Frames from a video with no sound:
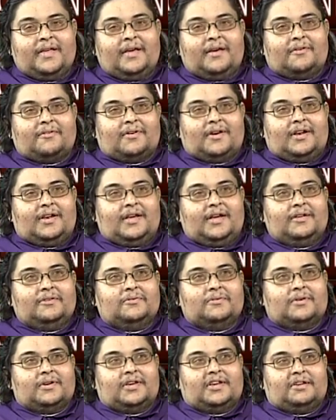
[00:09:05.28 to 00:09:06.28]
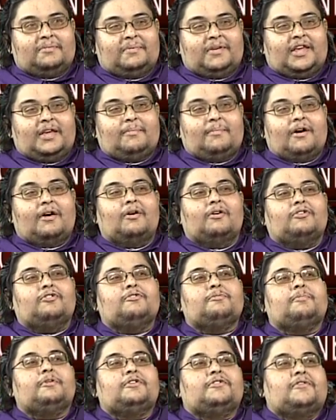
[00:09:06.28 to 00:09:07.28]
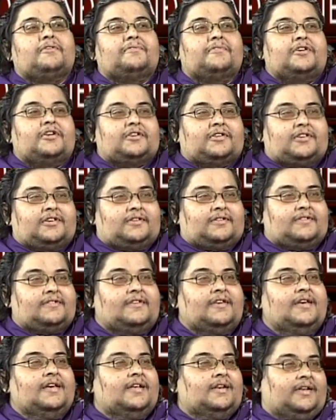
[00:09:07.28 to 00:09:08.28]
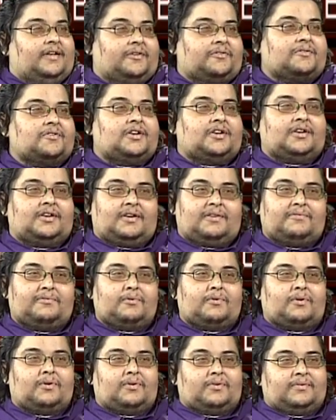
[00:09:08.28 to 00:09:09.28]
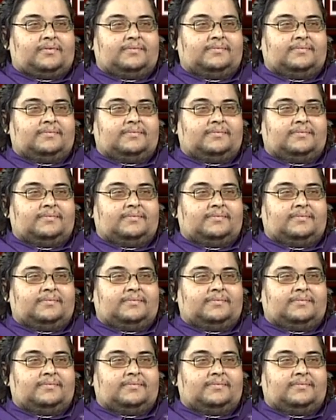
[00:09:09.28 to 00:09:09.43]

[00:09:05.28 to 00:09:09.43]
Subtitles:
really and truly, it became a hodgepodge of cultures that created the folklore.